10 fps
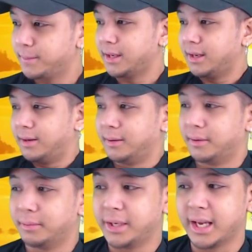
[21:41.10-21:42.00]
Yeah.
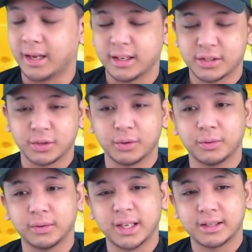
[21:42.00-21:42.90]
But yeah,
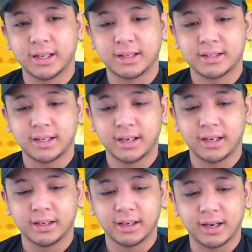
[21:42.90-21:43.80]
so let's
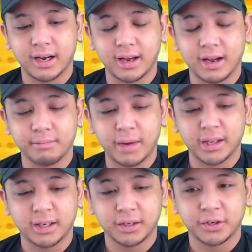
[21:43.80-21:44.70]
say
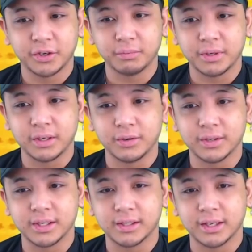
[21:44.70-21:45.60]
Madara could be
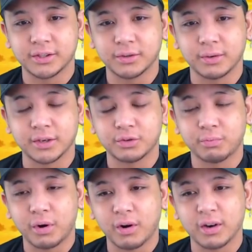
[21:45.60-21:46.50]
using Zetsu as
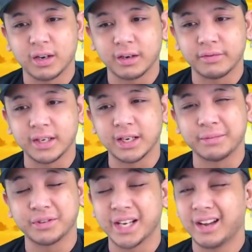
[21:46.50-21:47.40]
part of the
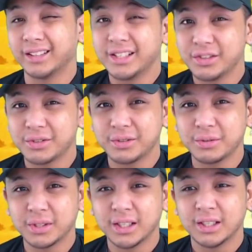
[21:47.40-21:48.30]
immortality
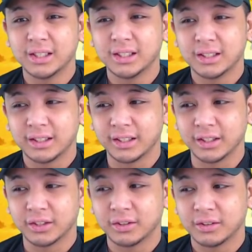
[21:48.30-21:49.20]
jutsu, you
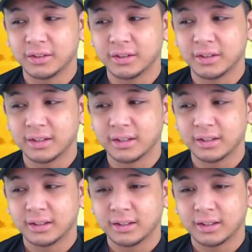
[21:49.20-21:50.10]
know?
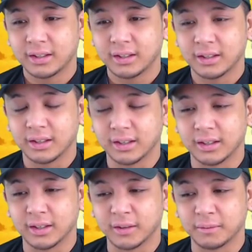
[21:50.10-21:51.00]

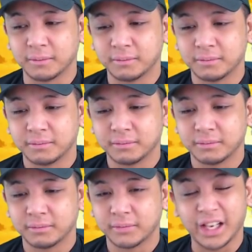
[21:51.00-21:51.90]

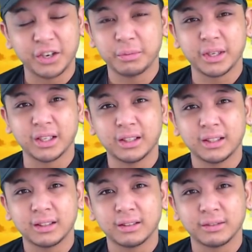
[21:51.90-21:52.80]
That could be it,
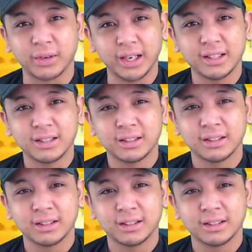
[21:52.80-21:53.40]
right?